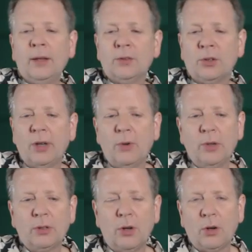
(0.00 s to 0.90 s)
And today I
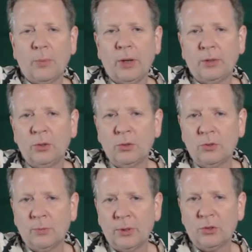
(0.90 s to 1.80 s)
want to talk about using
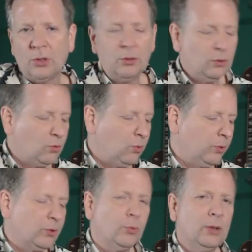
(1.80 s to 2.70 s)
some extended
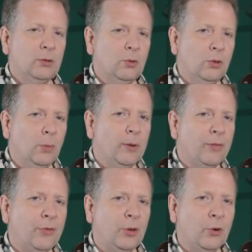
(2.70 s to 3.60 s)
chords, and we have to do a little bit
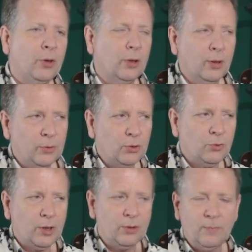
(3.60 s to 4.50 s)
of theory here. I'm just going
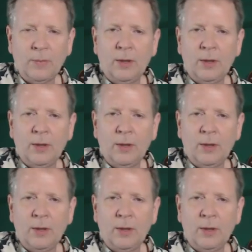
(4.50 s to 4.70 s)
to try to